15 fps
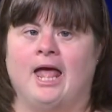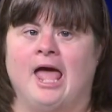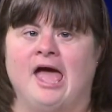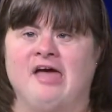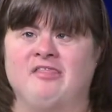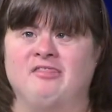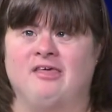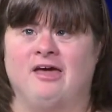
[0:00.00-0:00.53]

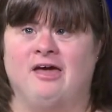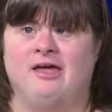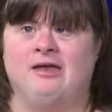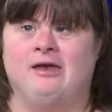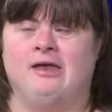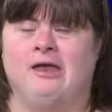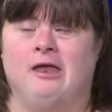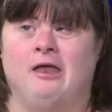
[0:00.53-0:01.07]
and
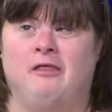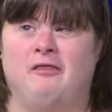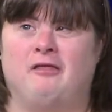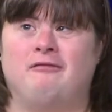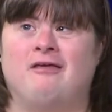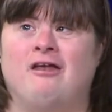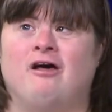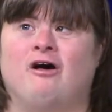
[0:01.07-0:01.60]
then
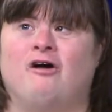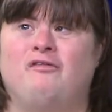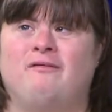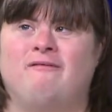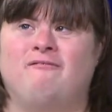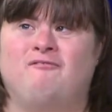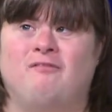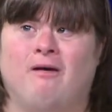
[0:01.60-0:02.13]
it all
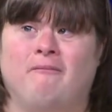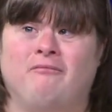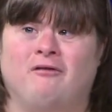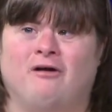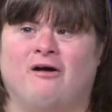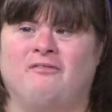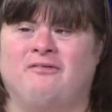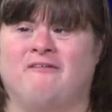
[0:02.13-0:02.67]
developed in
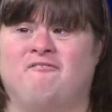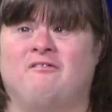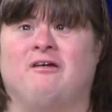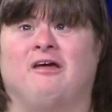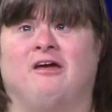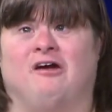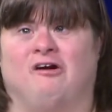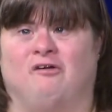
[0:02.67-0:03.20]
all different
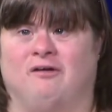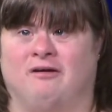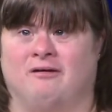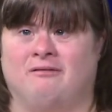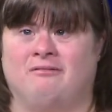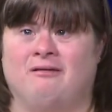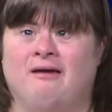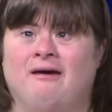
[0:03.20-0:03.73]

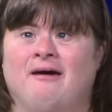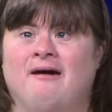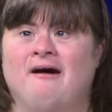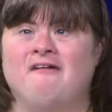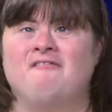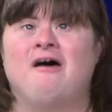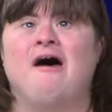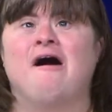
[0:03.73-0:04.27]
areas
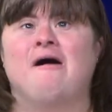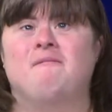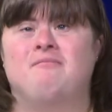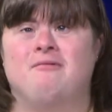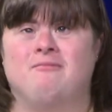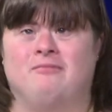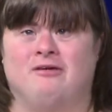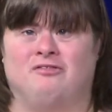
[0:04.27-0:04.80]
of
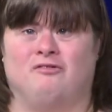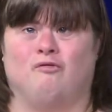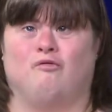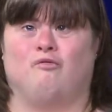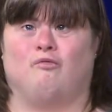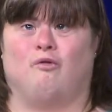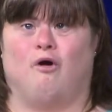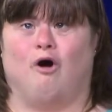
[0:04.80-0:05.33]
helping me to
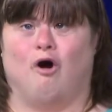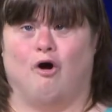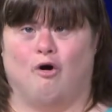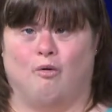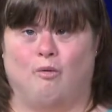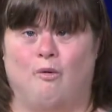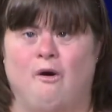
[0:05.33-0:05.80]
grow